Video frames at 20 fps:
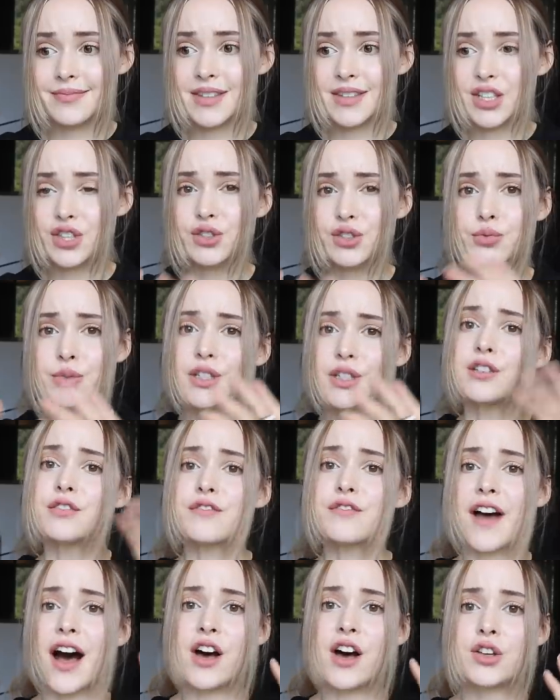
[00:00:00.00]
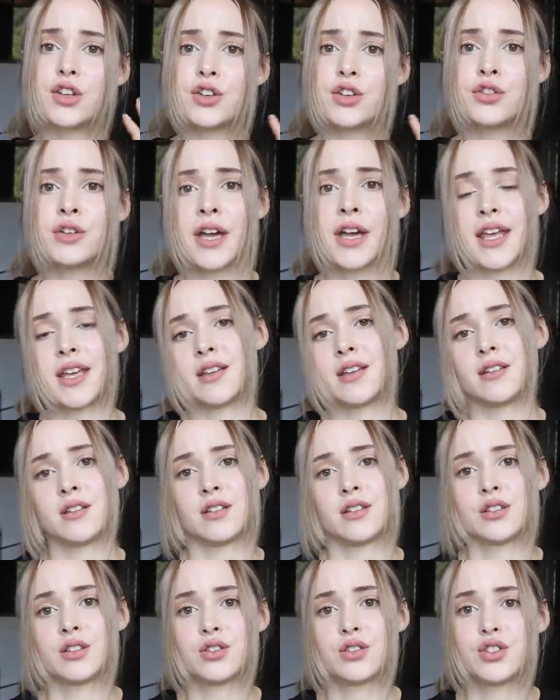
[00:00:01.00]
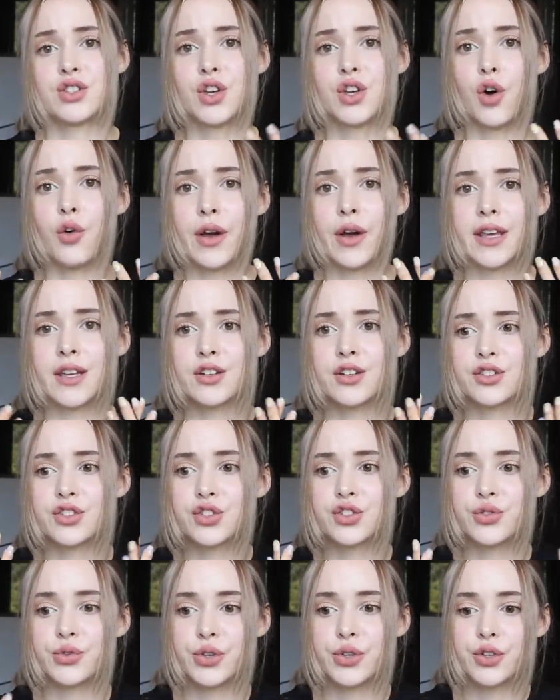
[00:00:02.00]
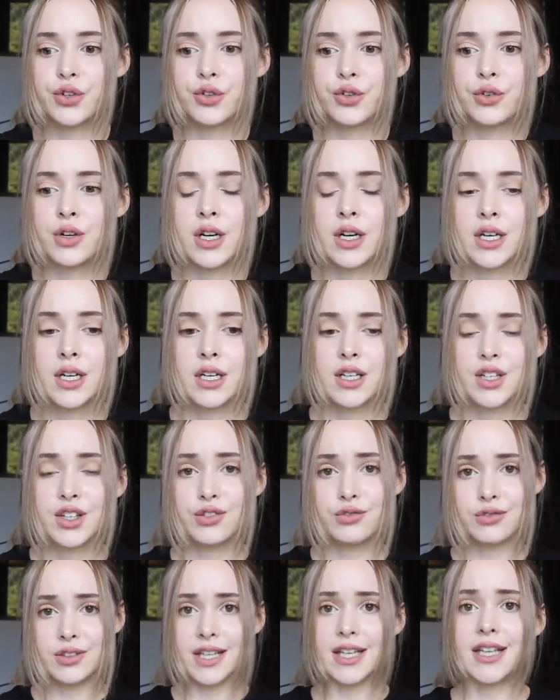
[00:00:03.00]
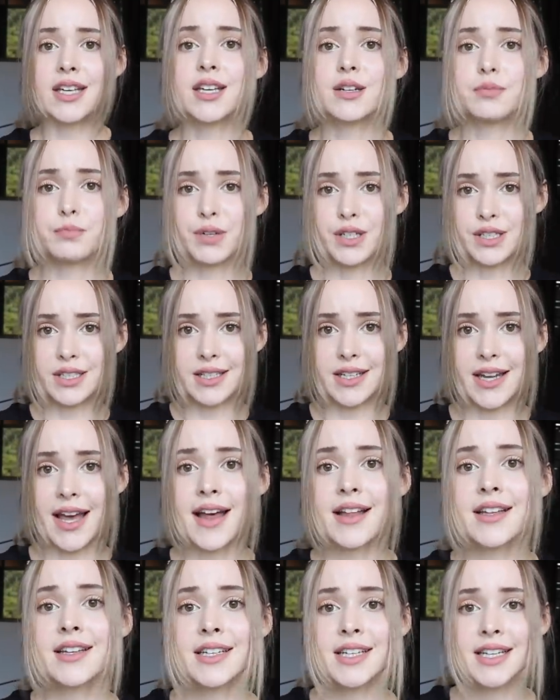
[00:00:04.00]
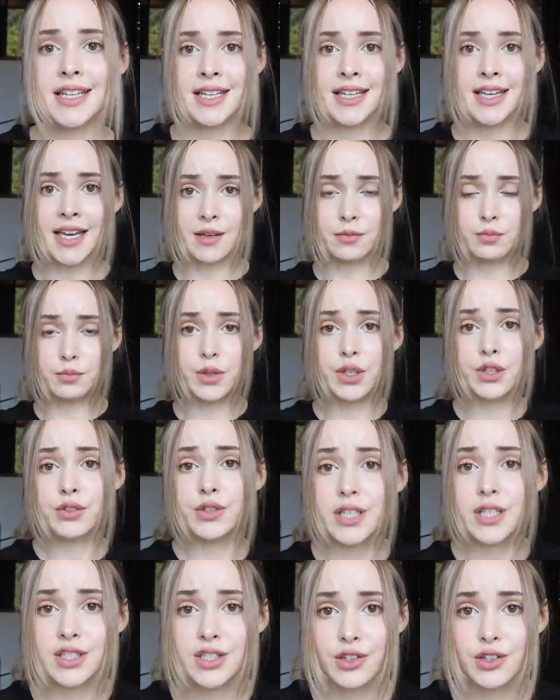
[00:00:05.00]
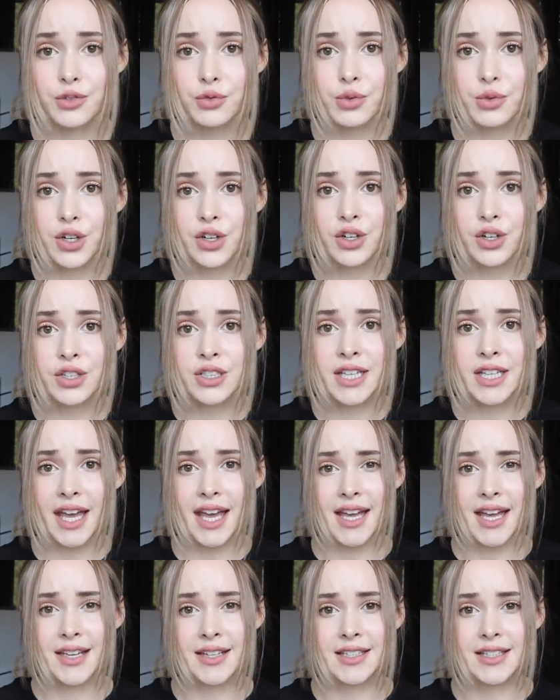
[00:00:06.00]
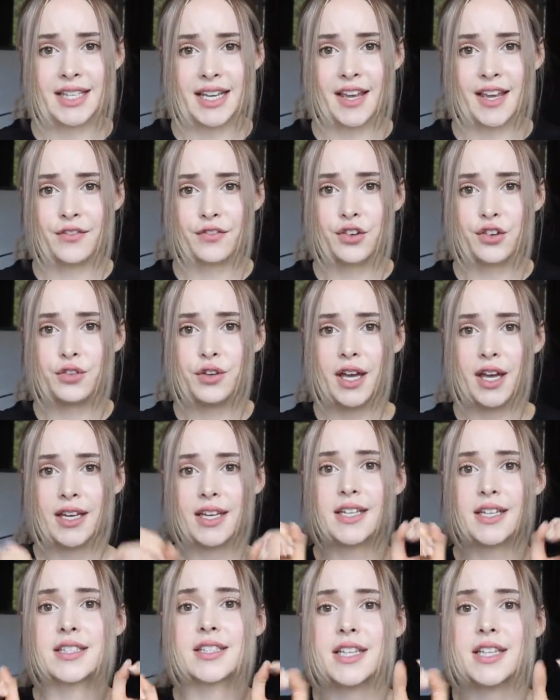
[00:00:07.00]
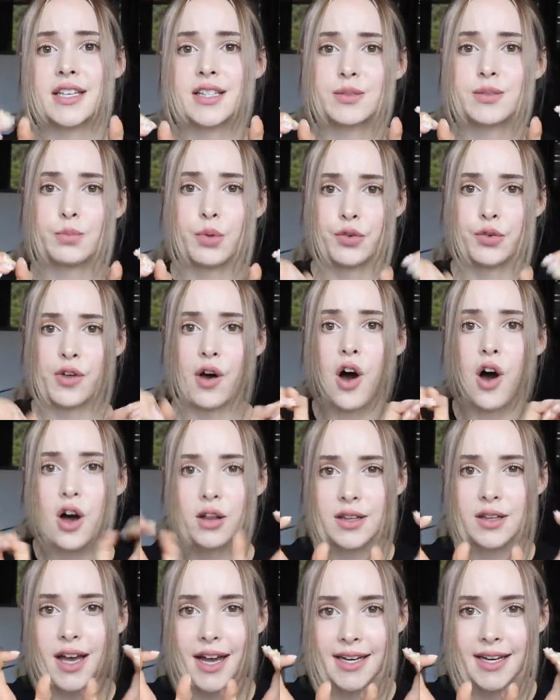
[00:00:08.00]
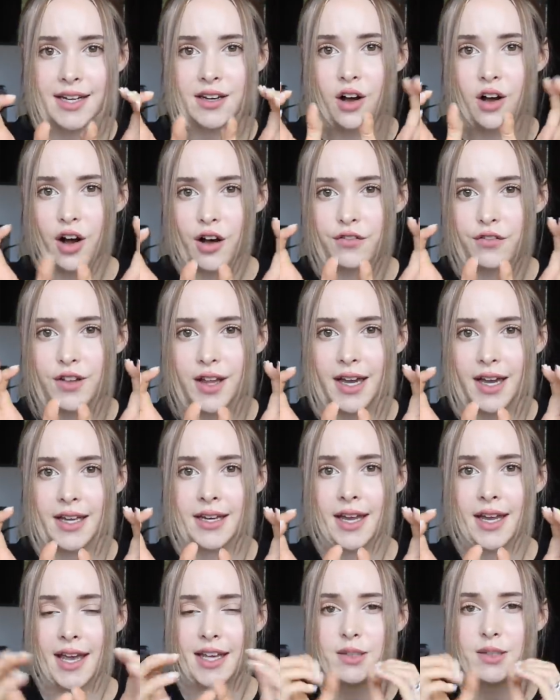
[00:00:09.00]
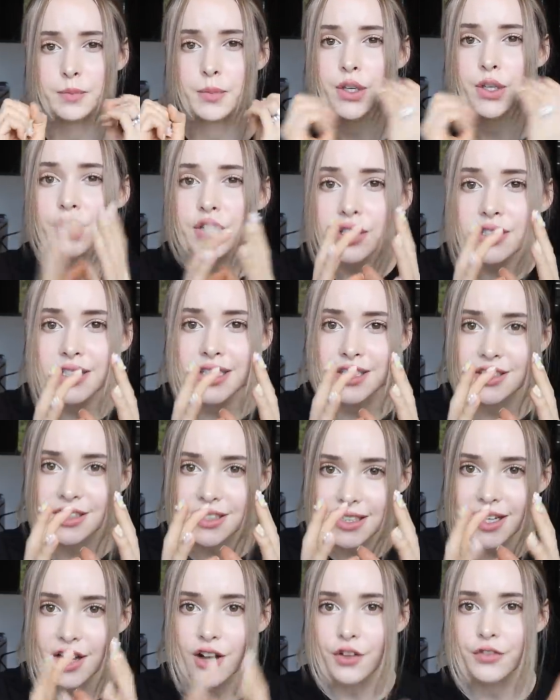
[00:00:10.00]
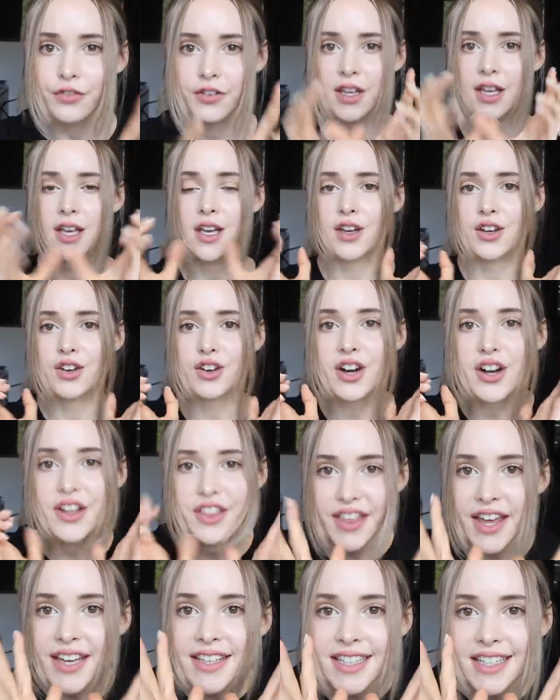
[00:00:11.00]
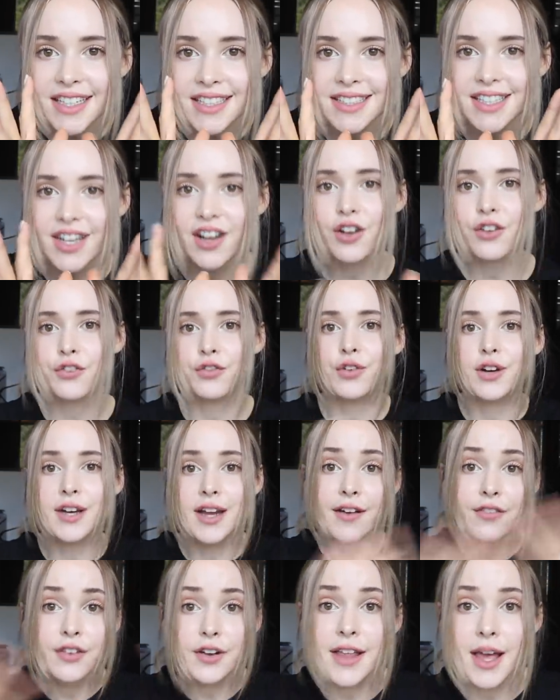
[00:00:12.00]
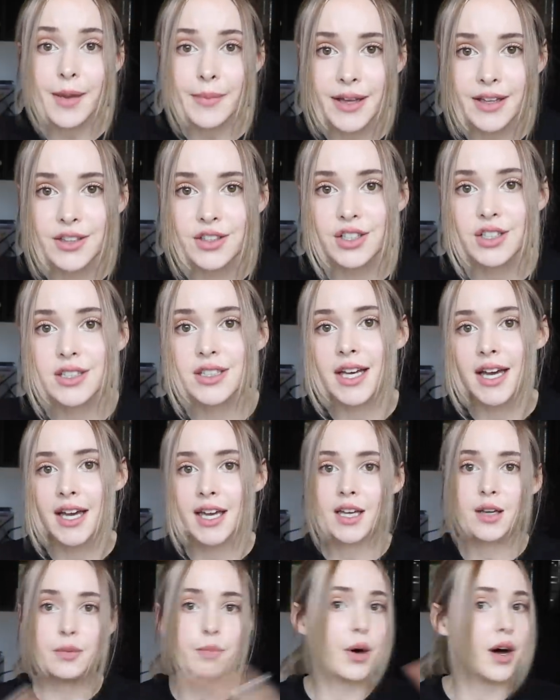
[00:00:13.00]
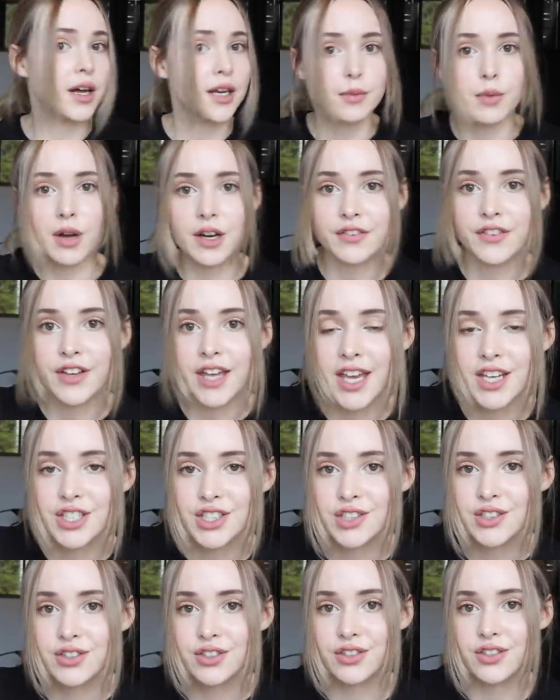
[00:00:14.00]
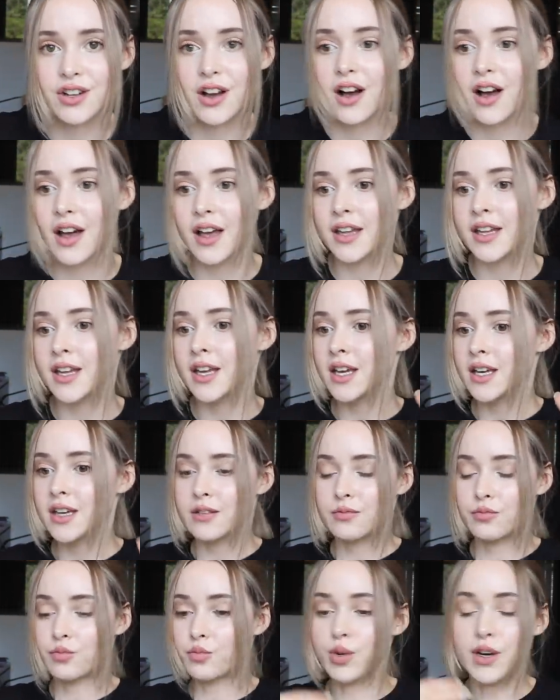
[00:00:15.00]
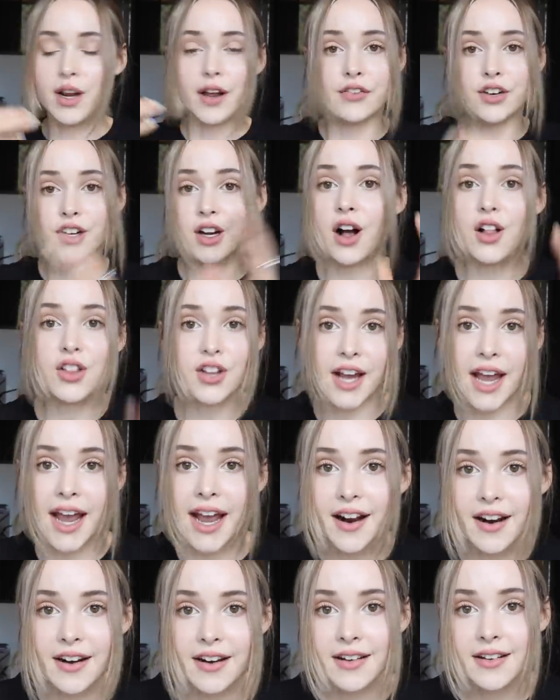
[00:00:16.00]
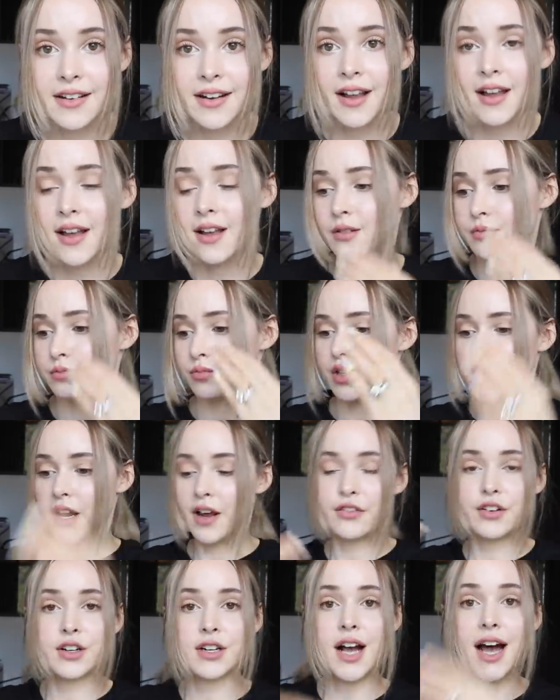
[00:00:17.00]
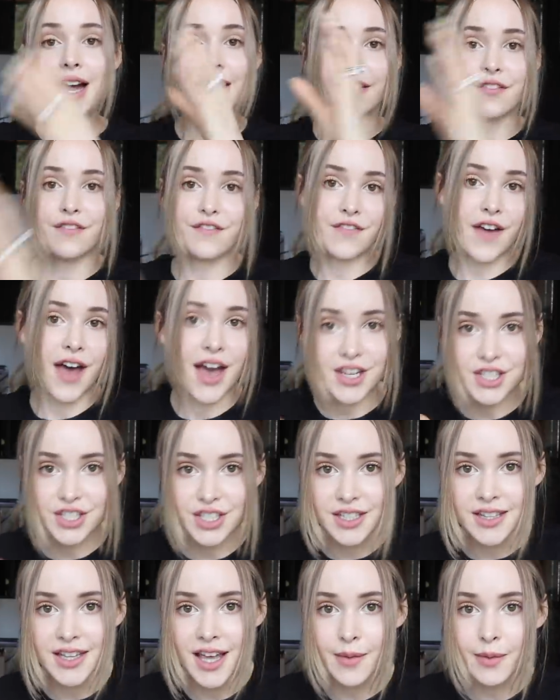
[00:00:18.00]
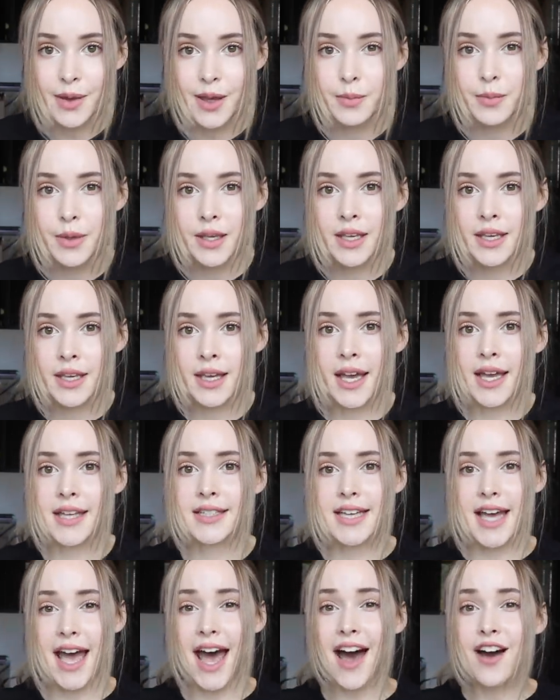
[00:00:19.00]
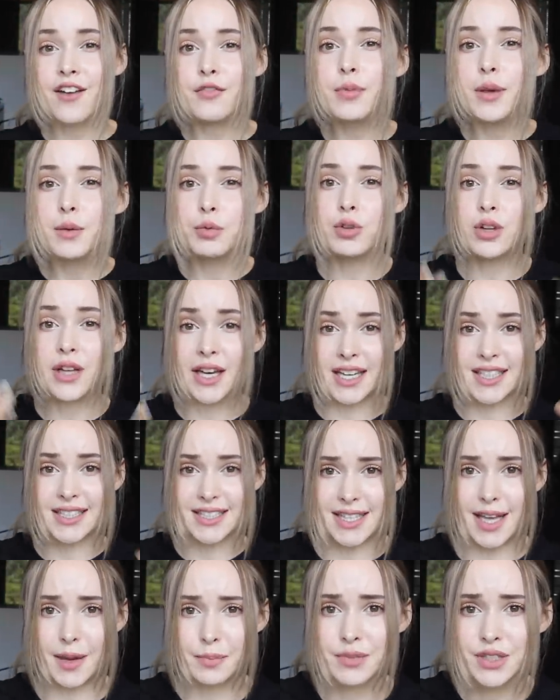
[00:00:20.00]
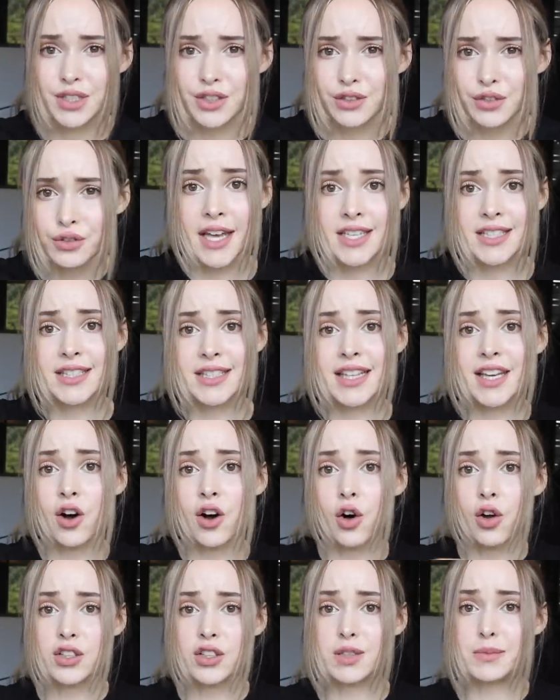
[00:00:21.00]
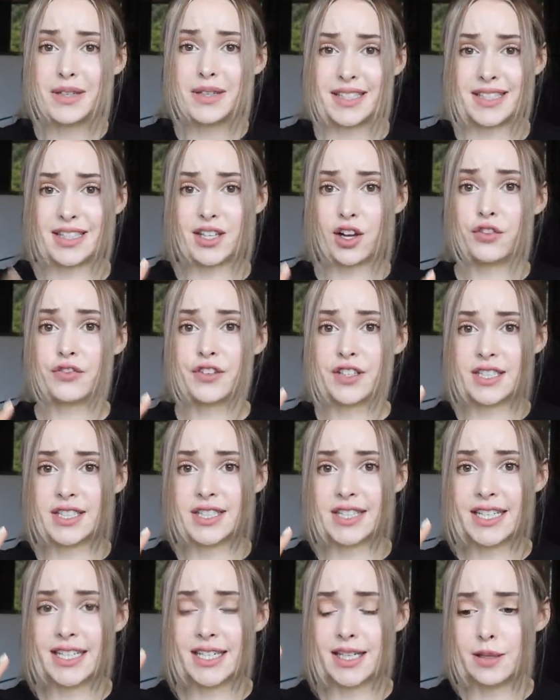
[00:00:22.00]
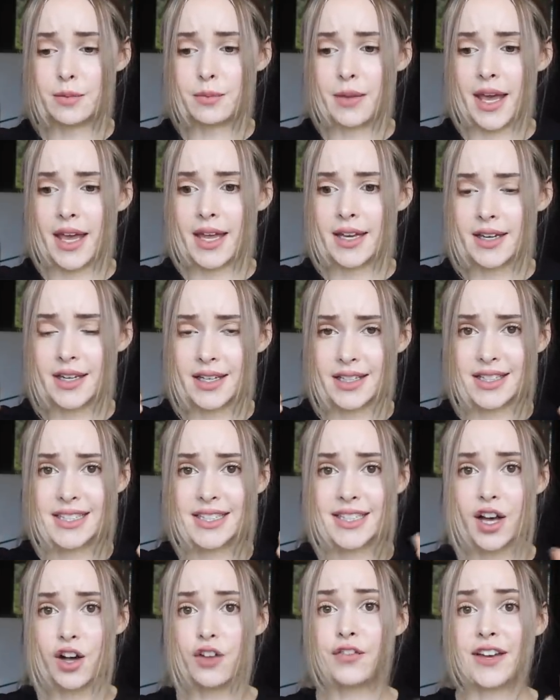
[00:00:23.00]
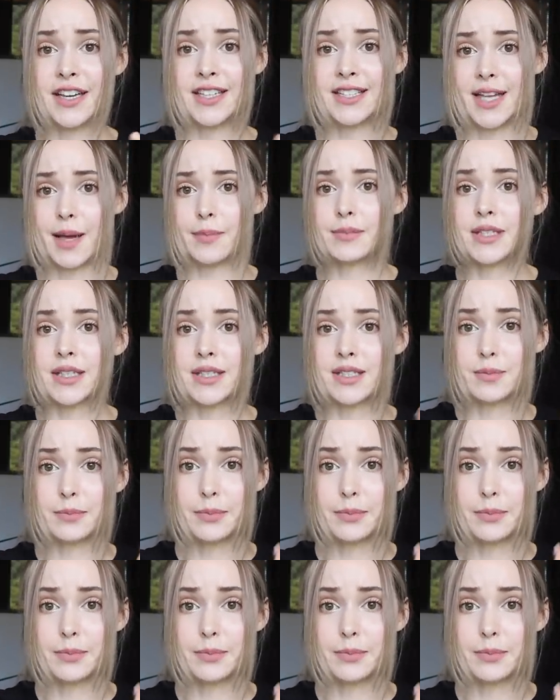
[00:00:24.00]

There's real value in showing your true unique personality and beauty to the world, and if you can exist both online and offline as purely yourself, your authentic self, whatever that may look like, body modifications or not, whatever color hair, whatever kind of fashion that may be, and to have people accept you is the ultimate self-esteem and self-acceptance